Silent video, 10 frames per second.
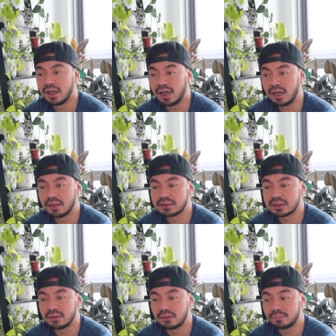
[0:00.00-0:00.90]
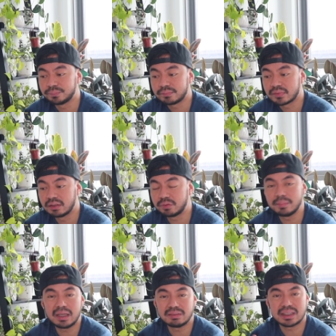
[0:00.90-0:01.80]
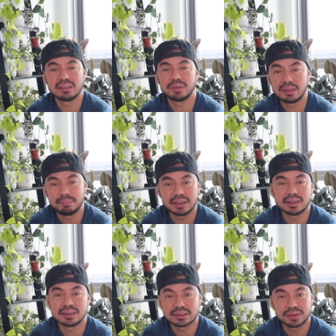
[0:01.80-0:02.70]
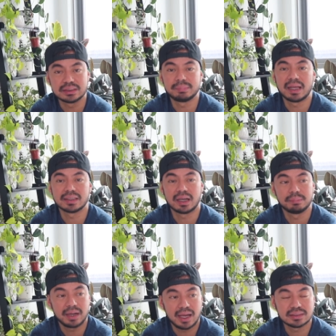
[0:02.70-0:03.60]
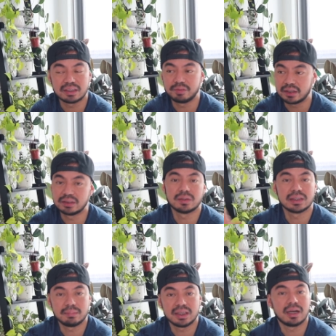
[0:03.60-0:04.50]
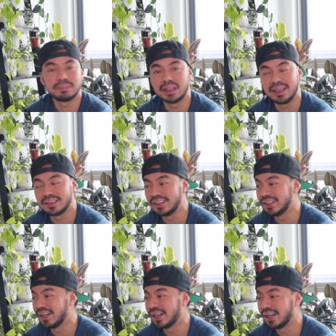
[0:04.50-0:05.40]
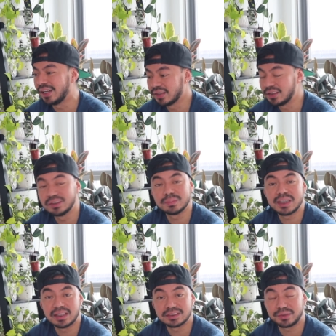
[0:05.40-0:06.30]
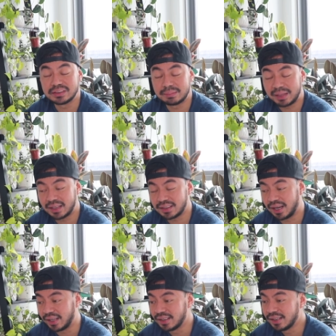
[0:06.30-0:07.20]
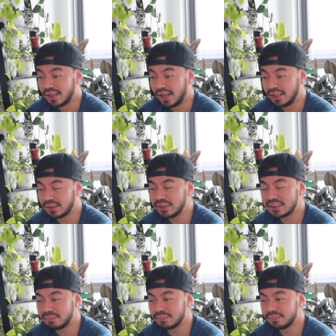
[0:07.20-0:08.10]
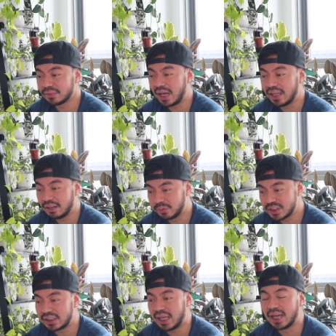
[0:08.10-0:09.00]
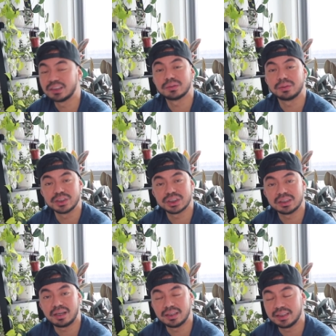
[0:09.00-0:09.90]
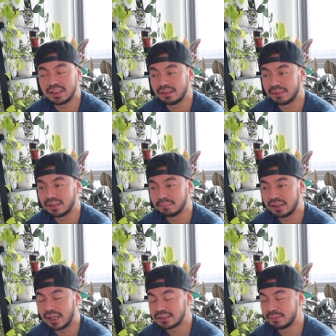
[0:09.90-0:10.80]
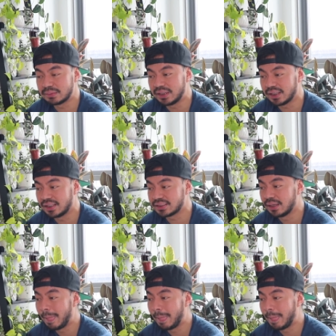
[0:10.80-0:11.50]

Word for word: Uh, so for me, I was kind of already building this Crazy Plant Guy brand, so I figured, you know, let me update the uh, the YouTube channel to Crazy Plant Guy. And the reason I originally had Christian on it and my, my last name is because